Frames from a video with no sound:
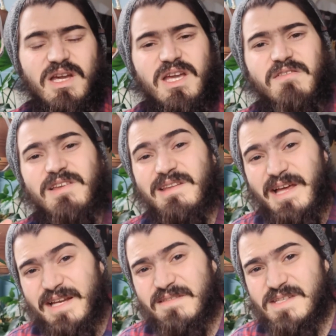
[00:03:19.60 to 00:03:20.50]
If you
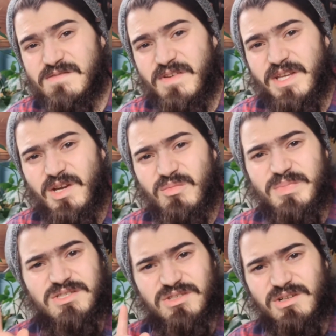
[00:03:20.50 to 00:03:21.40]
like this video,
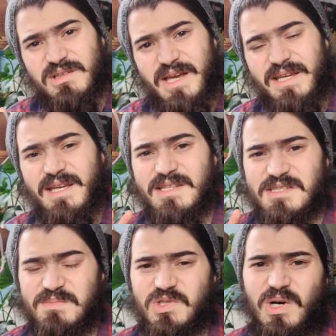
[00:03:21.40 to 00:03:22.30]
be sure to like it
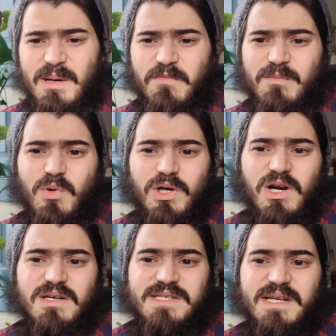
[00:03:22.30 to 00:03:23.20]
and subscribe for more
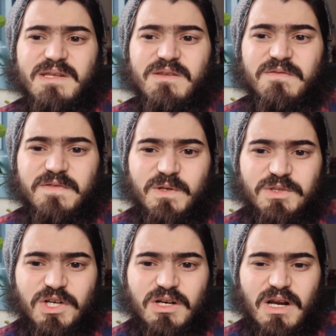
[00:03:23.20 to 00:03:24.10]
content in the
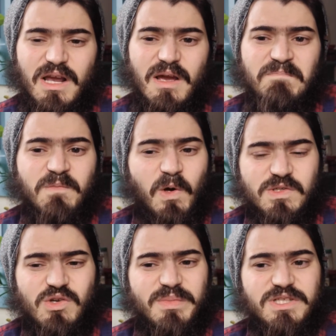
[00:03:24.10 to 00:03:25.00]
future.
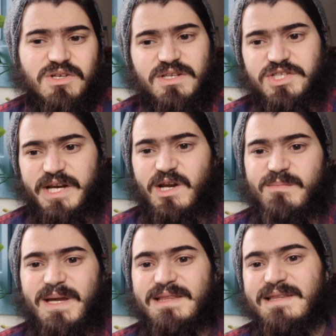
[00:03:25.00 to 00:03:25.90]
Also, be sure to check
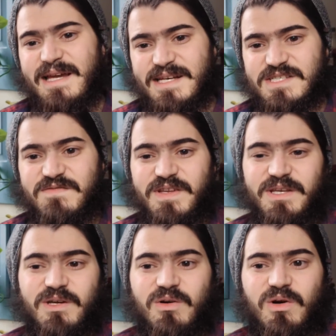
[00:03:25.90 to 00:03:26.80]
out my latest
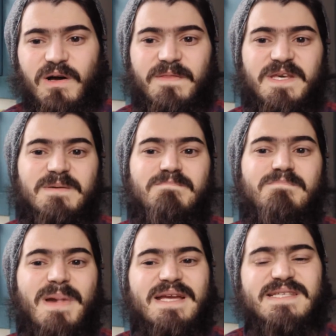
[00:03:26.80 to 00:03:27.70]
video on the
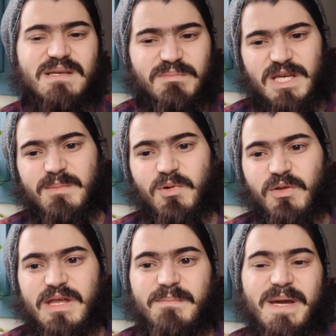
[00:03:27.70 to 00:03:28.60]
amazing
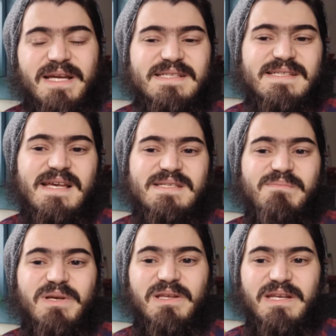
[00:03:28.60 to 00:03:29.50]
people that make
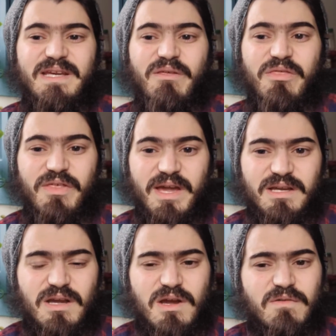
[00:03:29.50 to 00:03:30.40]
accessibility a
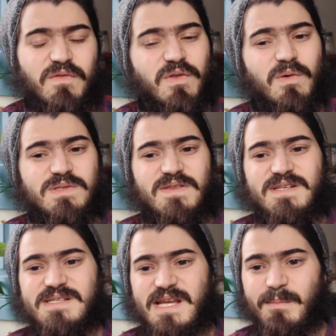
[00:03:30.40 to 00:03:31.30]
thing for those in
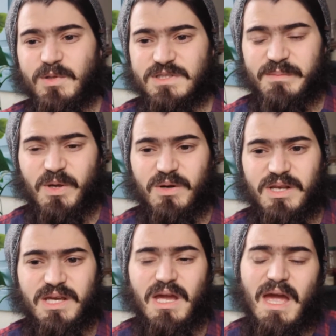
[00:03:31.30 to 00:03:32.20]
the disabled
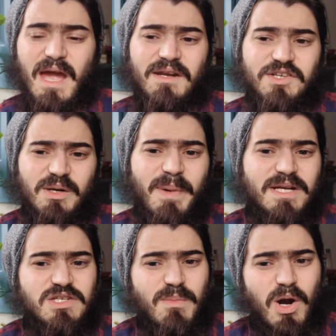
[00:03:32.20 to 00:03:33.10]
community. And check
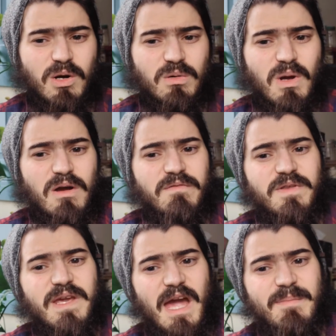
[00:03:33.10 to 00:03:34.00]
back tomorrow
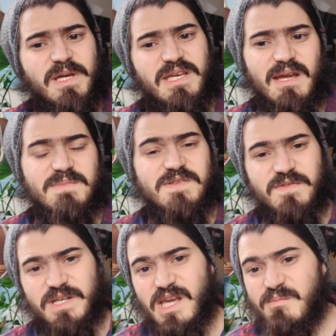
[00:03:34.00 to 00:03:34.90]
for the Epic Games
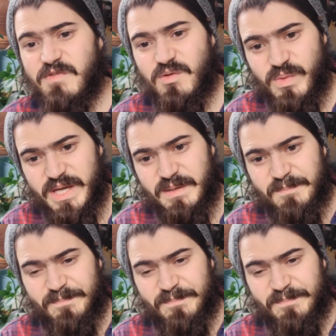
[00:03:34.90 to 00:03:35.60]
Free Game of the Week.